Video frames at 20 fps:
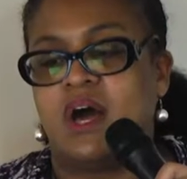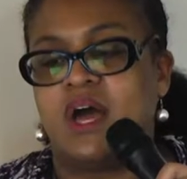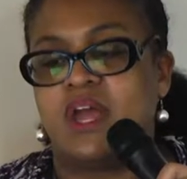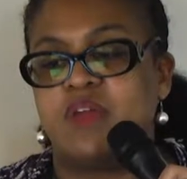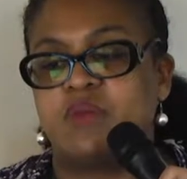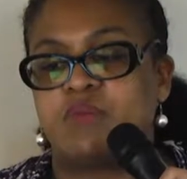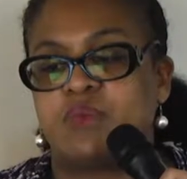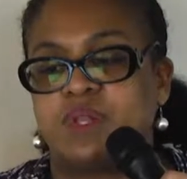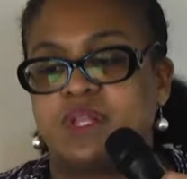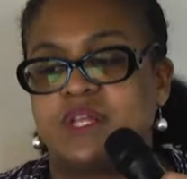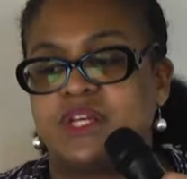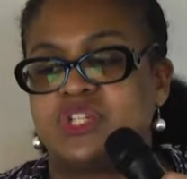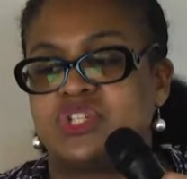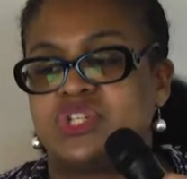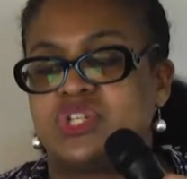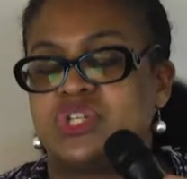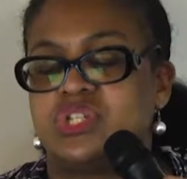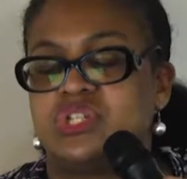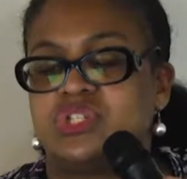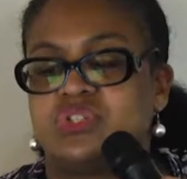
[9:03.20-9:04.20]
in
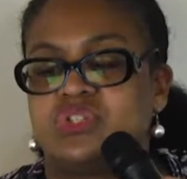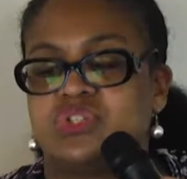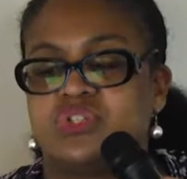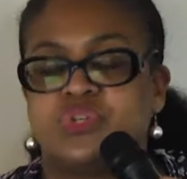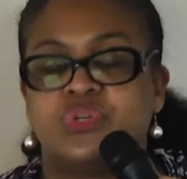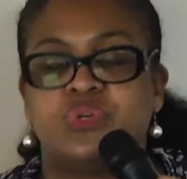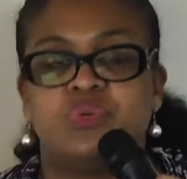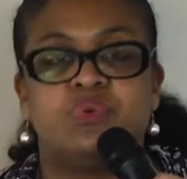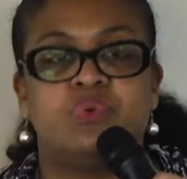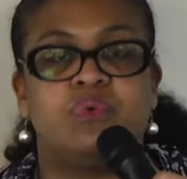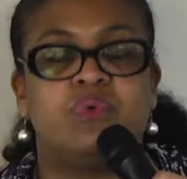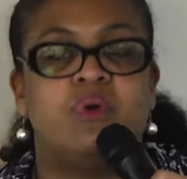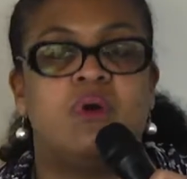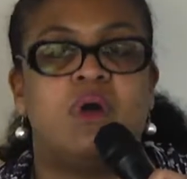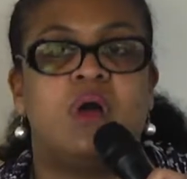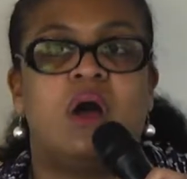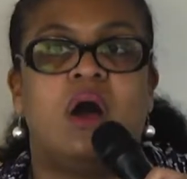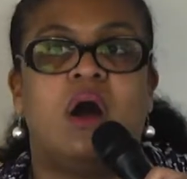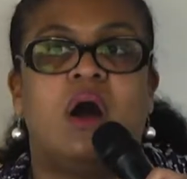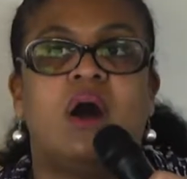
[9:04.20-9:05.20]
relation to
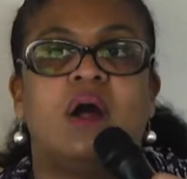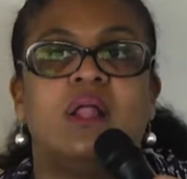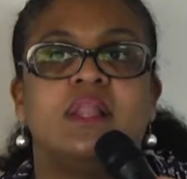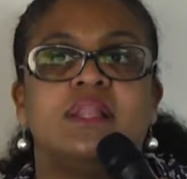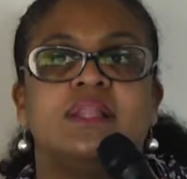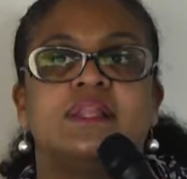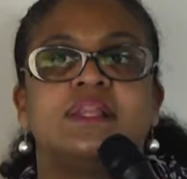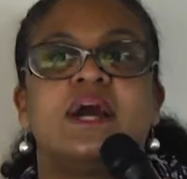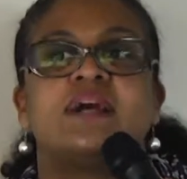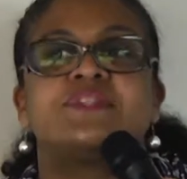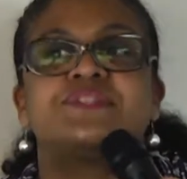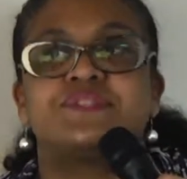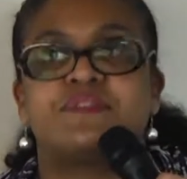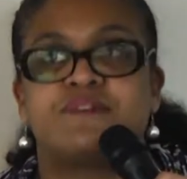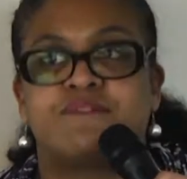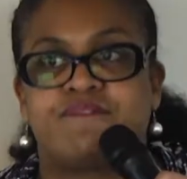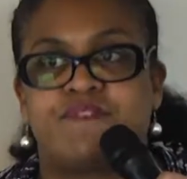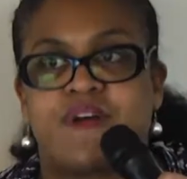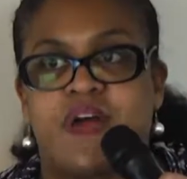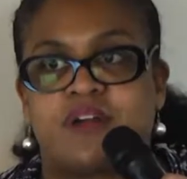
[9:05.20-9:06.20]
lots
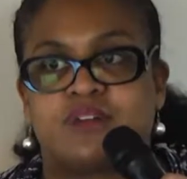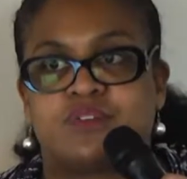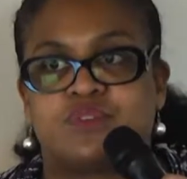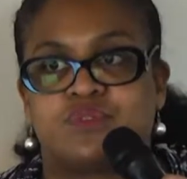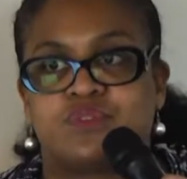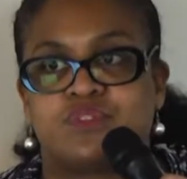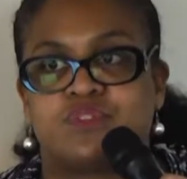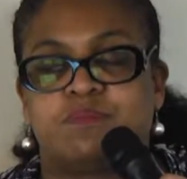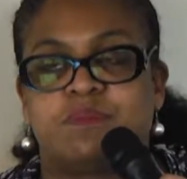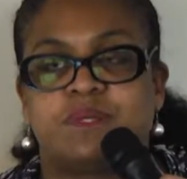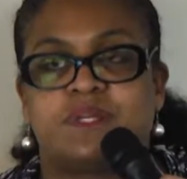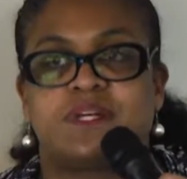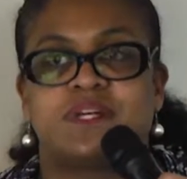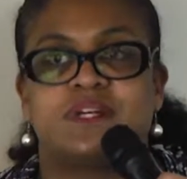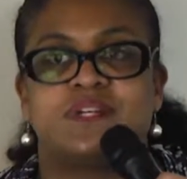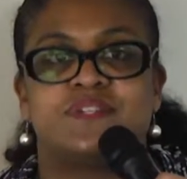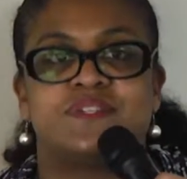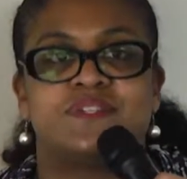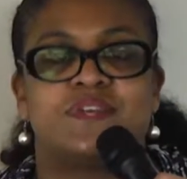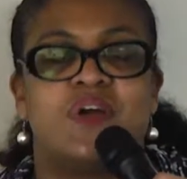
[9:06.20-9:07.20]
of factors,
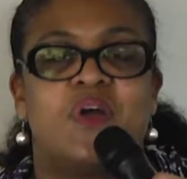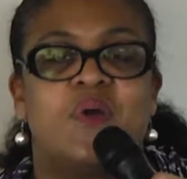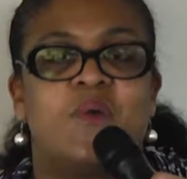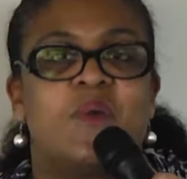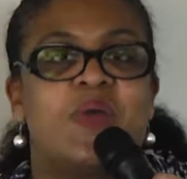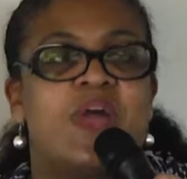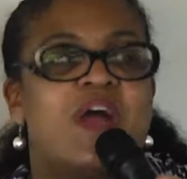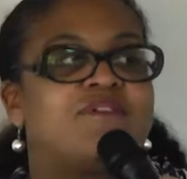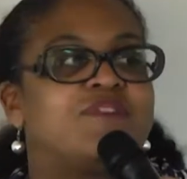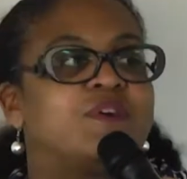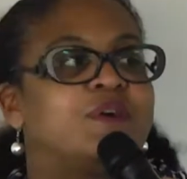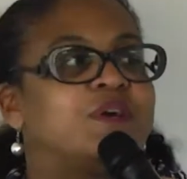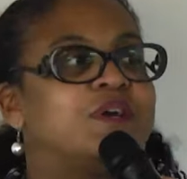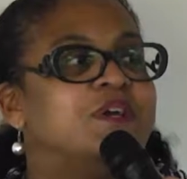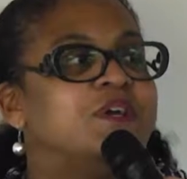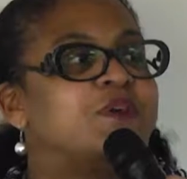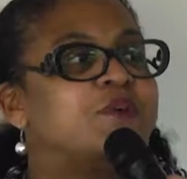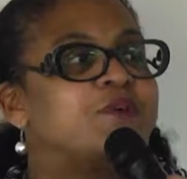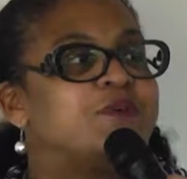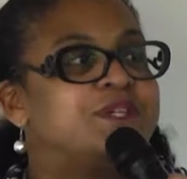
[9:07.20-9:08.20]
because we have an
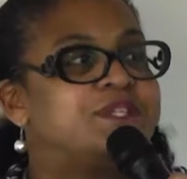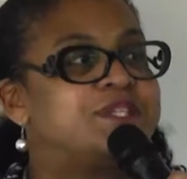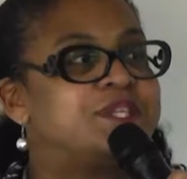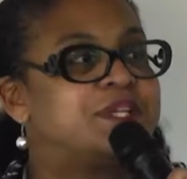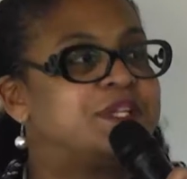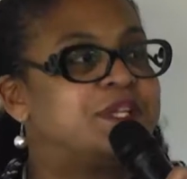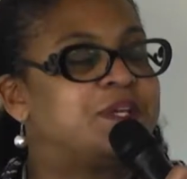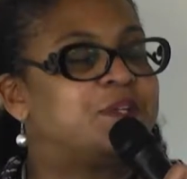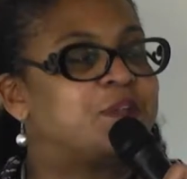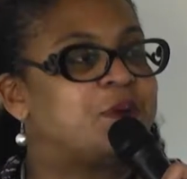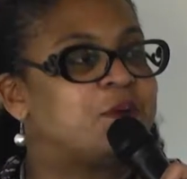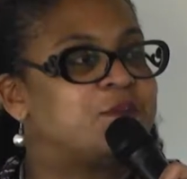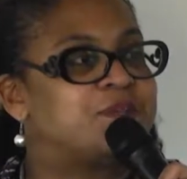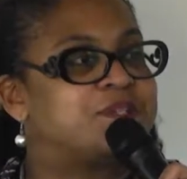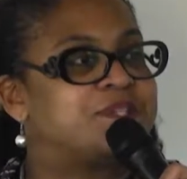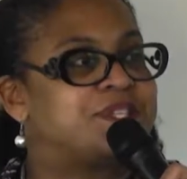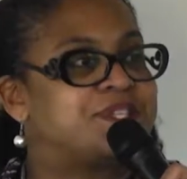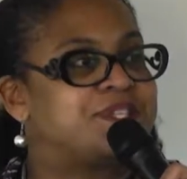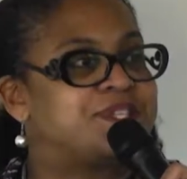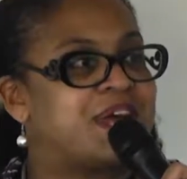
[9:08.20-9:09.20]
increasingly global
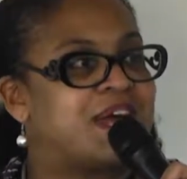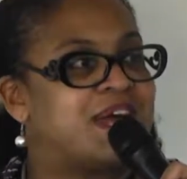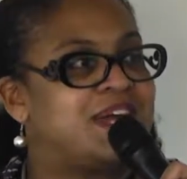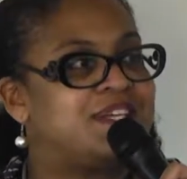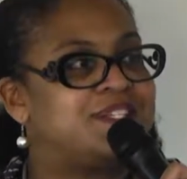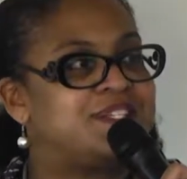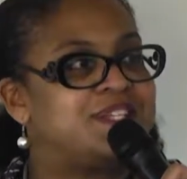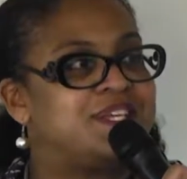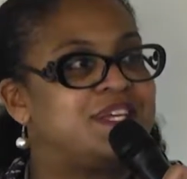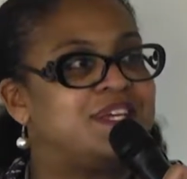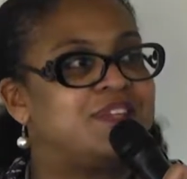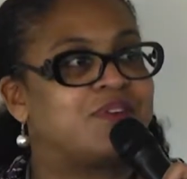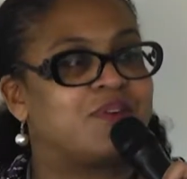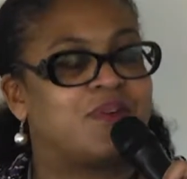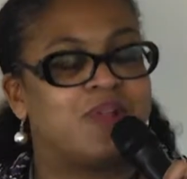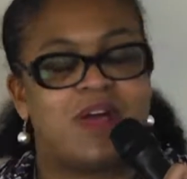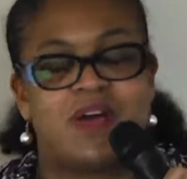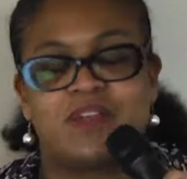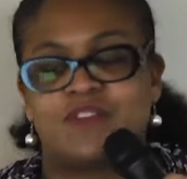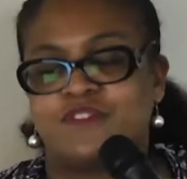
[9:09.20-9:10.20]
society. There are
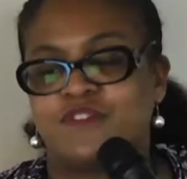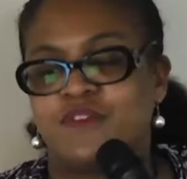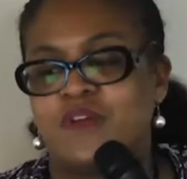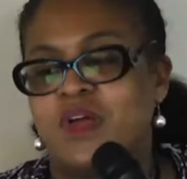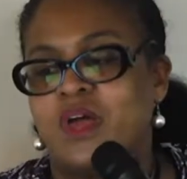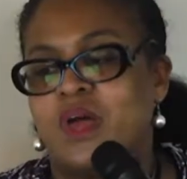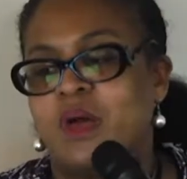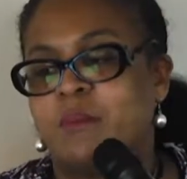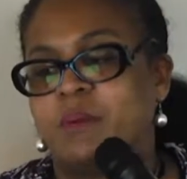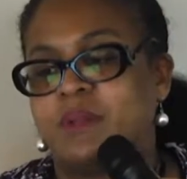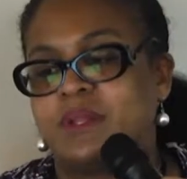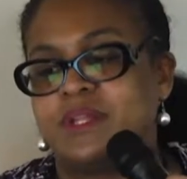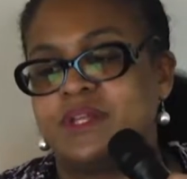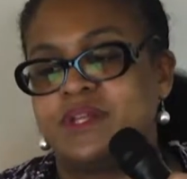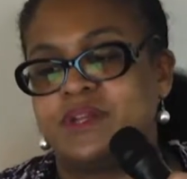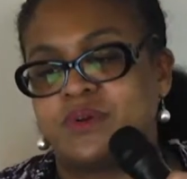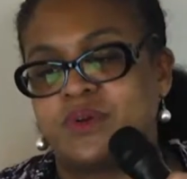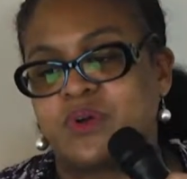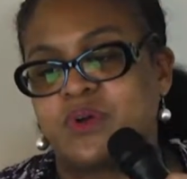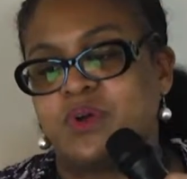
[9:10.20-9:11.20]
a lot of
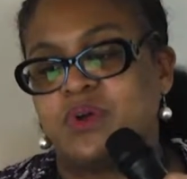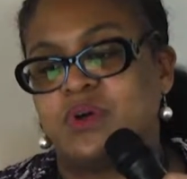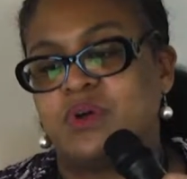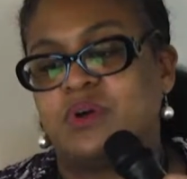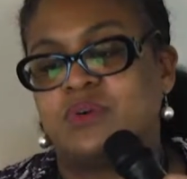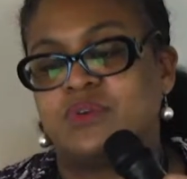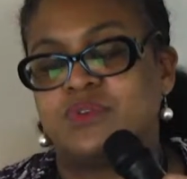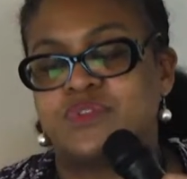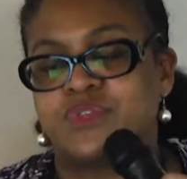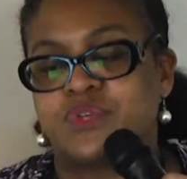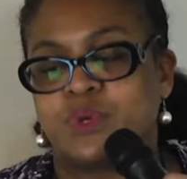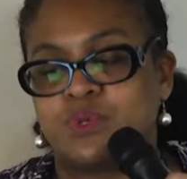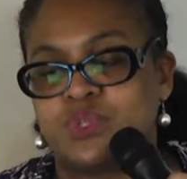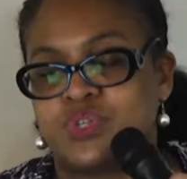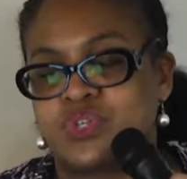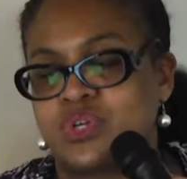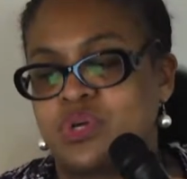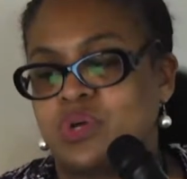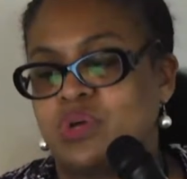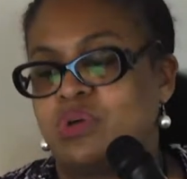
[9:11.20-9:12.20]
political,
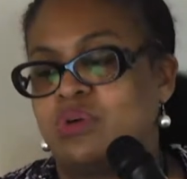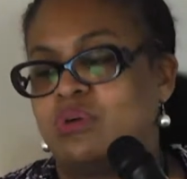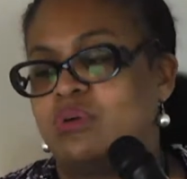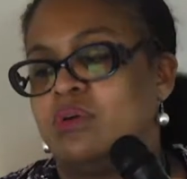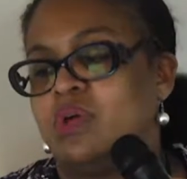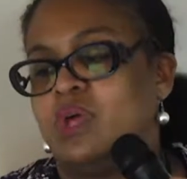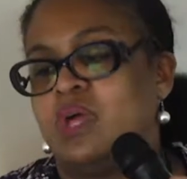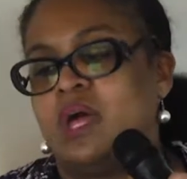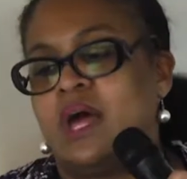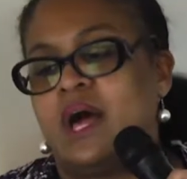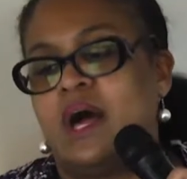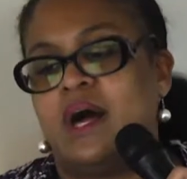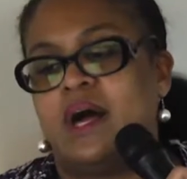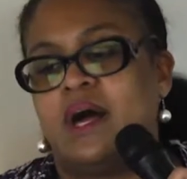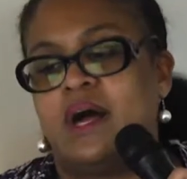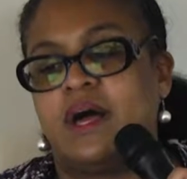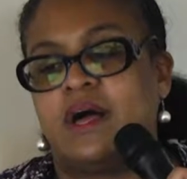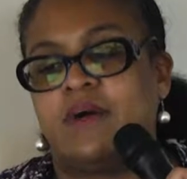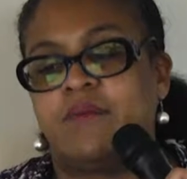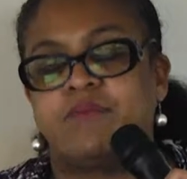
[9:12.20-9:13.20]
social,
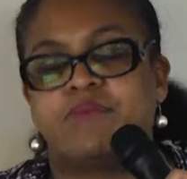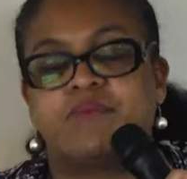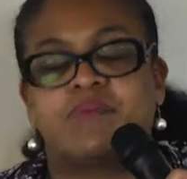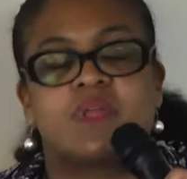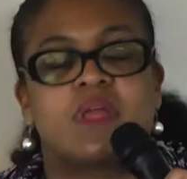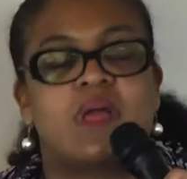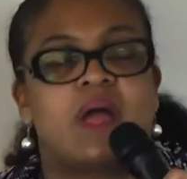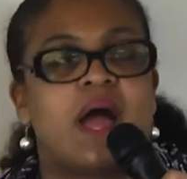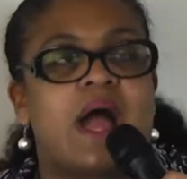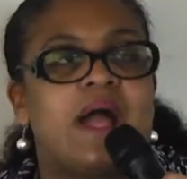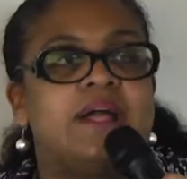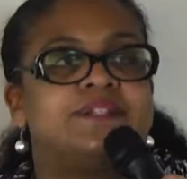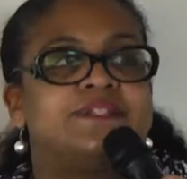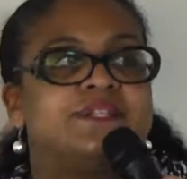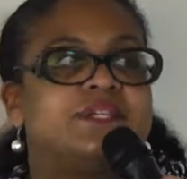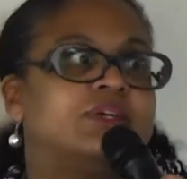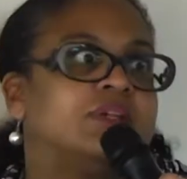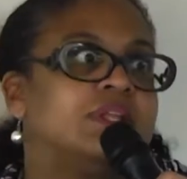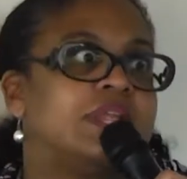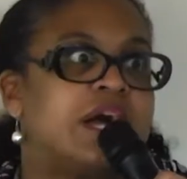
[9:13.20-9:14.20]

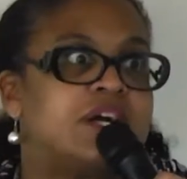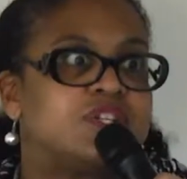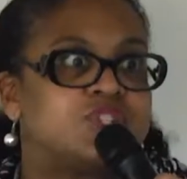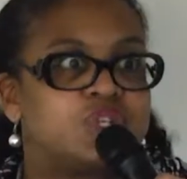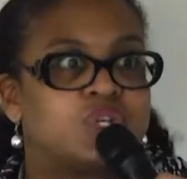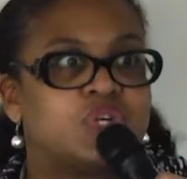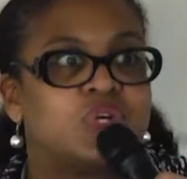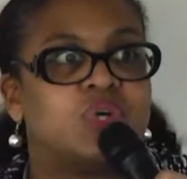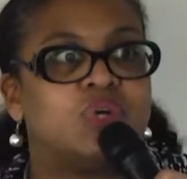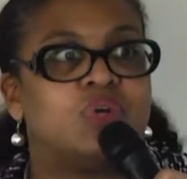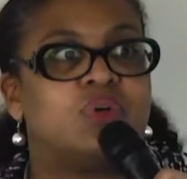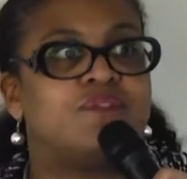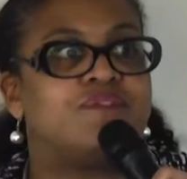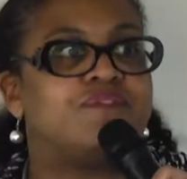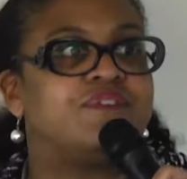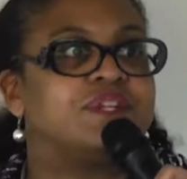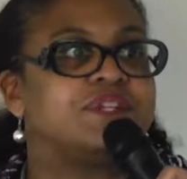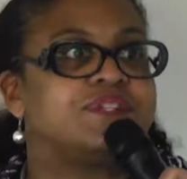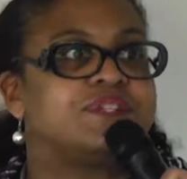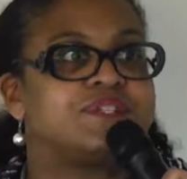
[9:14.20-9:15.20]
ideological,
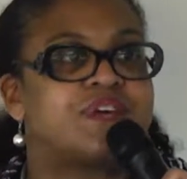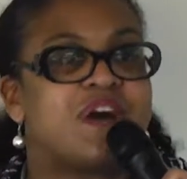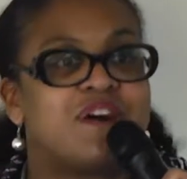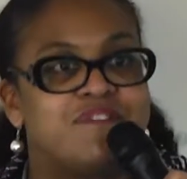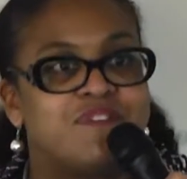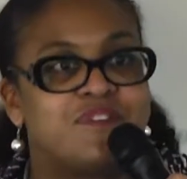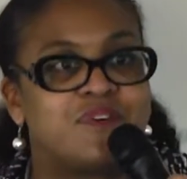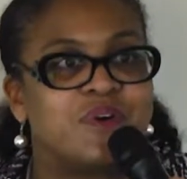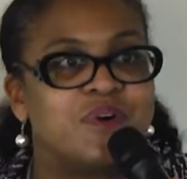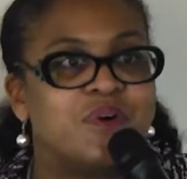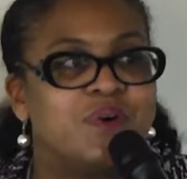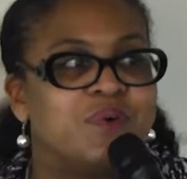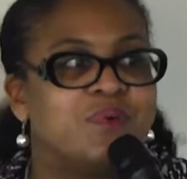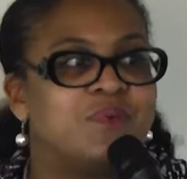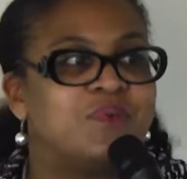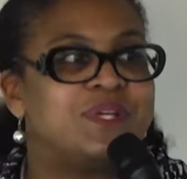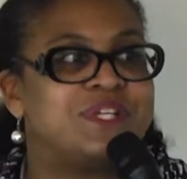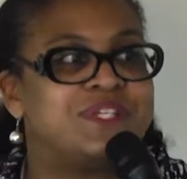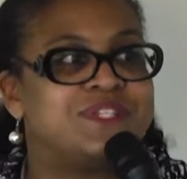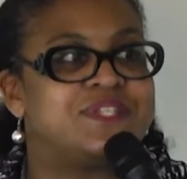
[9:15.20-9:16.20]
philosophical
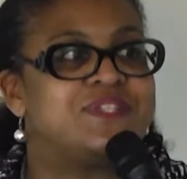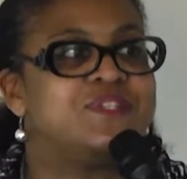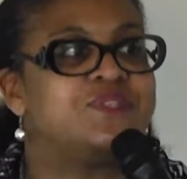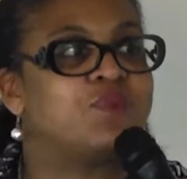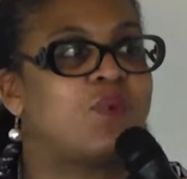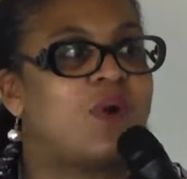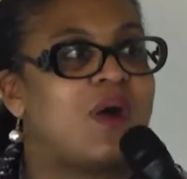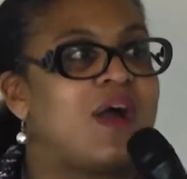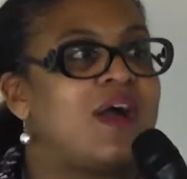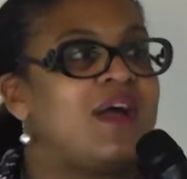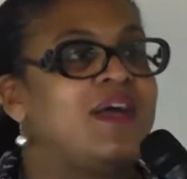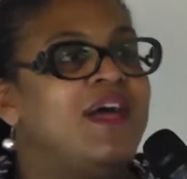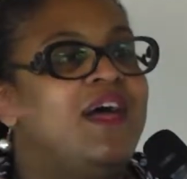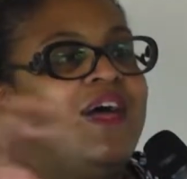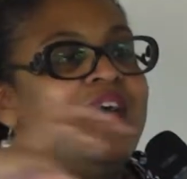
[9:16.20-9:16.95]
reasons why